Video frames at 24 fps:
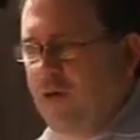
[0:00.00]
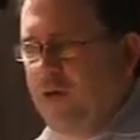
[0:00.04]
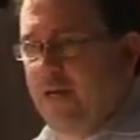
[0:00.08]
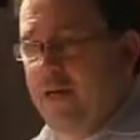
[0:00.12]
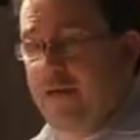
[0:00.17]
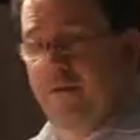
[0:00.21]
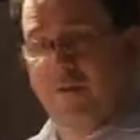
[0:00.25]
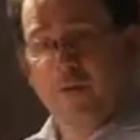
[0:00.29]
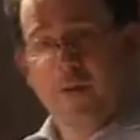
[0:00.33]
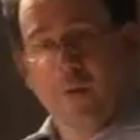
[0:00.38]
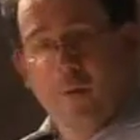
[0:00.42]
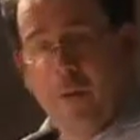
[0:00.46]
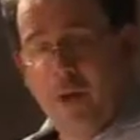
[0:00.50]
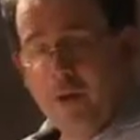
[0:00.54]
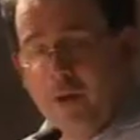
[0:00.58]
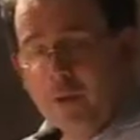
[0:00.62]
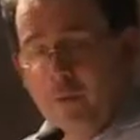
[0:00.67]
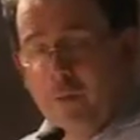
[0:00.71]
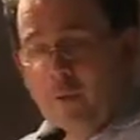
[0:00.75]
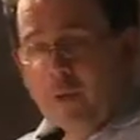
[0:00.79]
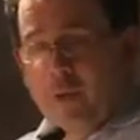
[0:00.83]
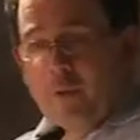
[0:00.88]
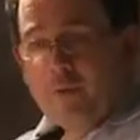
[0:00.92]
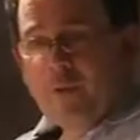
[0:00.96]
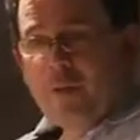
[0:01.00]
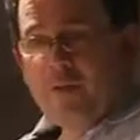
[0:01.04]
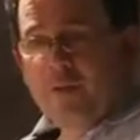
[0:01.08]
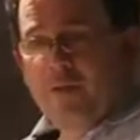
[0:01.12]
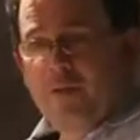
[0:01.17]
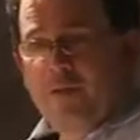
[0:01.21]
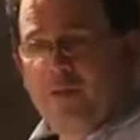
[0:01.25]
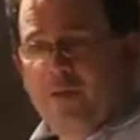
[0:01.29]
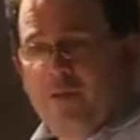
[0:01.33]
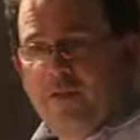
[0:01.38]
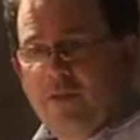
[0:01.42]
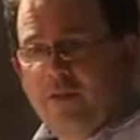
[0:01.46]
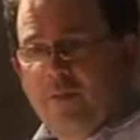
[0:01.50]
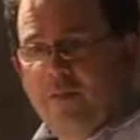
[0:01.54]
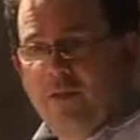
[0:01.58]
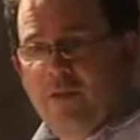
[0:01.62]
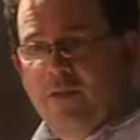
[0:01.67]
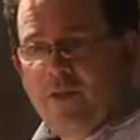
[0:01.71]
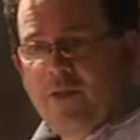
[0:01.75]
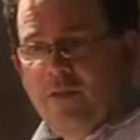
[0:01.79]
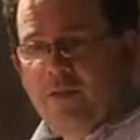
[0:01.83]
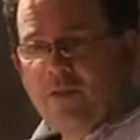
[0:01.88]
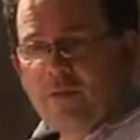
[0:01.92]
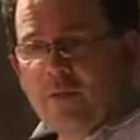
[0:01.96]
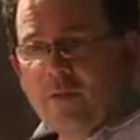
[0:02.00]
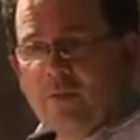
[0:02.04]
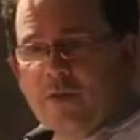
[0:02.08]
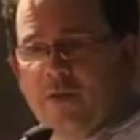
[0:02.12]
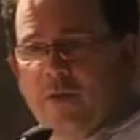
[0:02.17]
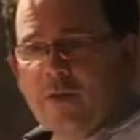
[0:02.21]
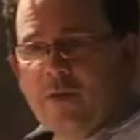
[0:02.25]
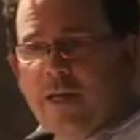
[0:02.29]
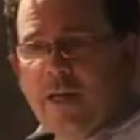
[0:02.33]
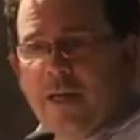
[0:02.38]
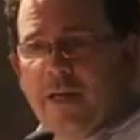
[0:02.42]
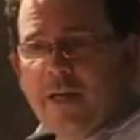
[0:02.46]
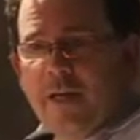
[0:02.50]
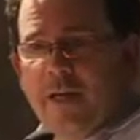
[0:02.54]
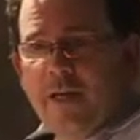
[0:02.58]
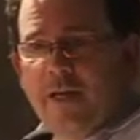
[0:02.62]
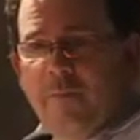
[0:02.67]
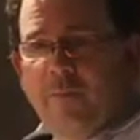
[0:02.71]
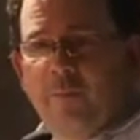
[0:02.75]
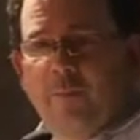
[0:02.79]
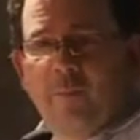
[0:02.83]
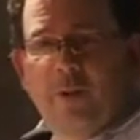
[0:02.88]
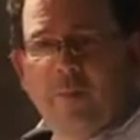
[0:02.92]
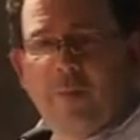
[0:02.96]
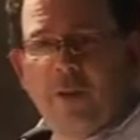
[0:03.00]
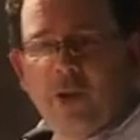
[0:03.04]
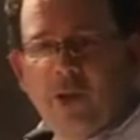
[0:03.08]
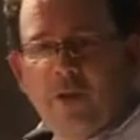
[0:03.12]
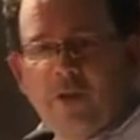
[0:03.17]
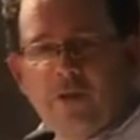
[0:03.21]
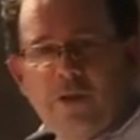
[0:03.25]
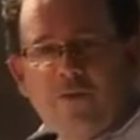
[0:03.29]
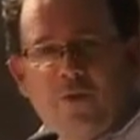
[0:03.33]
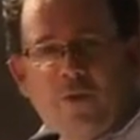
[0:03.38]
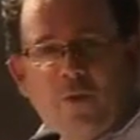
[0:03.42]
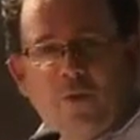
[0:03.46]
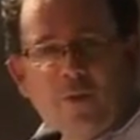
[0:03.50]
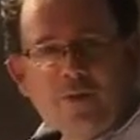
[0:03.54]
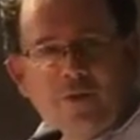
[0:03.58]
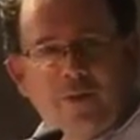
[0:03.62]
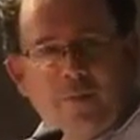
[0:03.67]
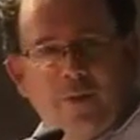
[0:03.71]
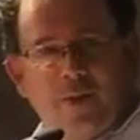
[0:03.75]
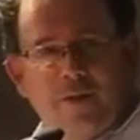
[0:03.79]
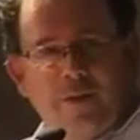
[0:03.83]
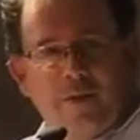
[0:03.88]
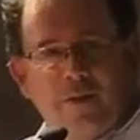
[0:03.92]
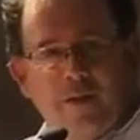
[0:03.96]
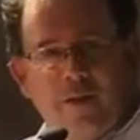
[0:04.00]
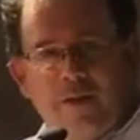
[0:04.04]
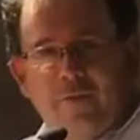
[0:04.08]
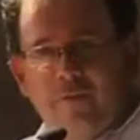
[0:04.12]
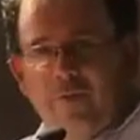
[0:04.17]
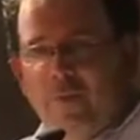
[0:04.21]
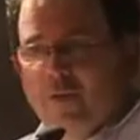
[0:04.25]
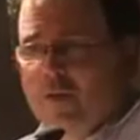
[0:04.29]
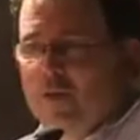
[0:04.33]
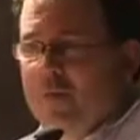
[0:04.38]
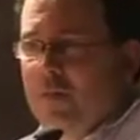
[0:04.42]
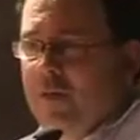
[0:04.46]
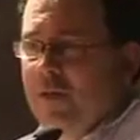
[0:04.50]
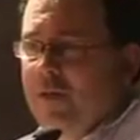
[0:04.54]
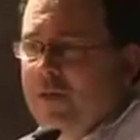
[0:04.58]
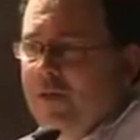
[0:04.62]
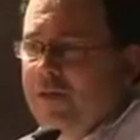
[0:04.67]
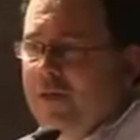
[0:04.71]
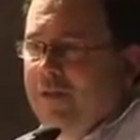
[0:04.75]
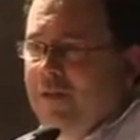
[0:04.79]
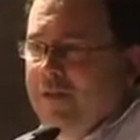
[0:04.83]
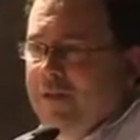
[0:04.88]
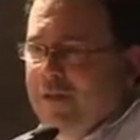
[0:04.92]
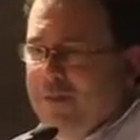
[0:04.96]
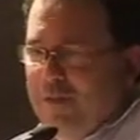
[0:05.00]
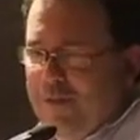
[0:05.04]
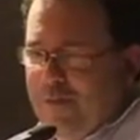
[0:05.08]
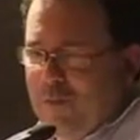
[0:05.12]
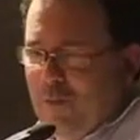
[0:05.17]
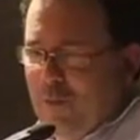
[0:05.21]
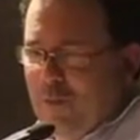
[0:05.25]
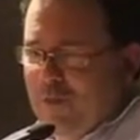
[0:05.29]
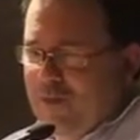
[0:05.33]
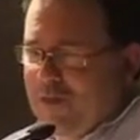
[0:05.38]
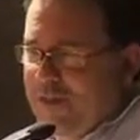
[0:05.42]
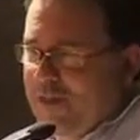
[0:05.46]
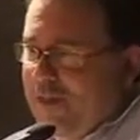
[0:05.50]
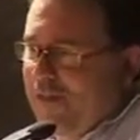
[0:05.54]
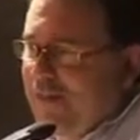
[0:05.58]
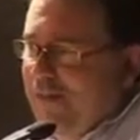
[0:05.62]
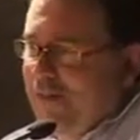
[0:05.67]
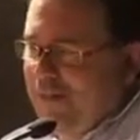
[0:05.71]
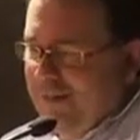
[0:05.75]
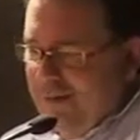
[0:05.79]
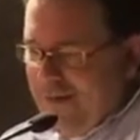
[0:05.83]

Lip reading: I have no PowerPoint presentation, which actually was a line I got applause for at some other conference, but we'll see.